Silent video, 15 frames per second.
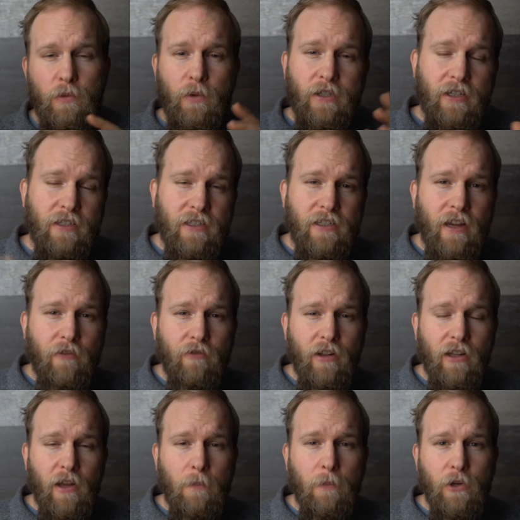which in
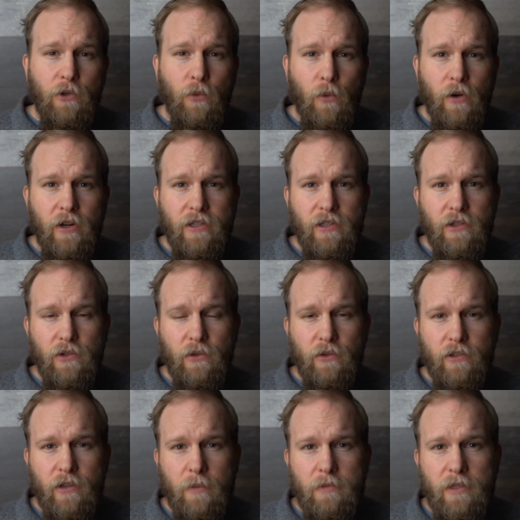general are much worse than
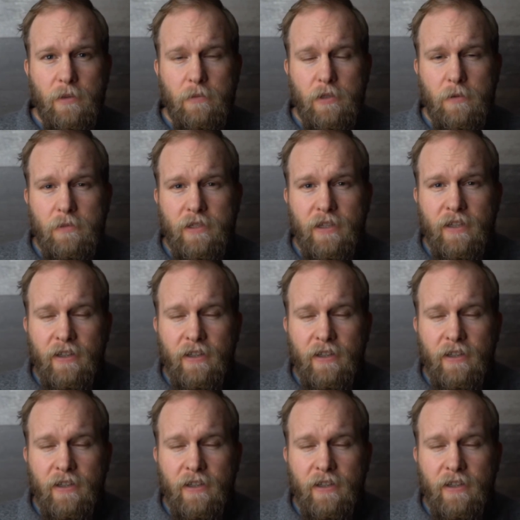short-term symptoms.